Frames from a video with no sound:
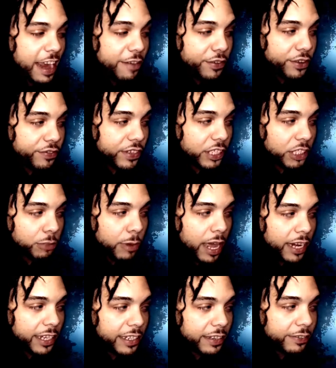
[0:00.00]
Every
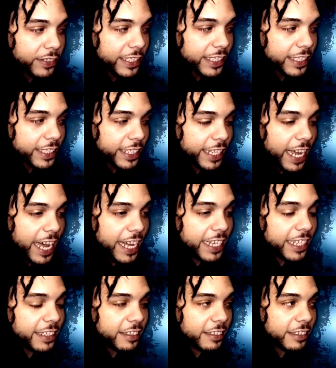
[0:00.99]
eventuality of this
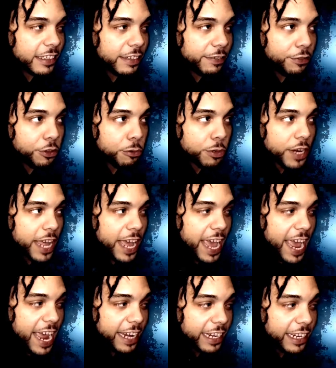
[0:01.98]
line, if you were to
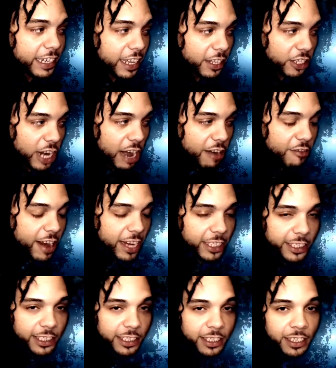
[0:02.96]
add another
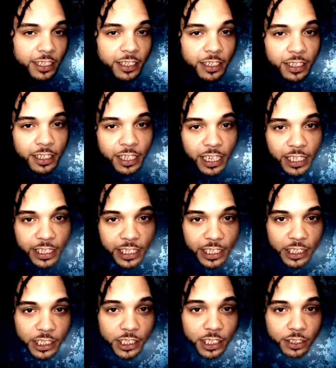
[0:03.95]
direction in
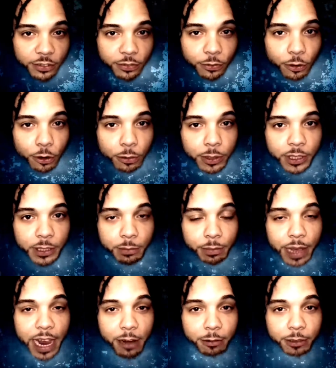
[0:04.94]
addition to the forwards
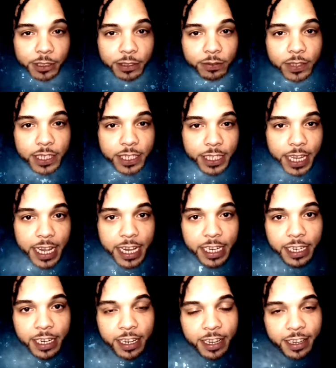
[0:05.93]
and backwards of this
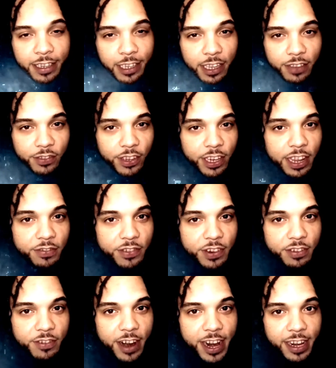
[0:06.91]
line, give it
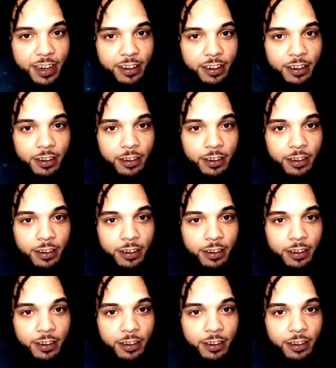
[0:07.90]
left and right.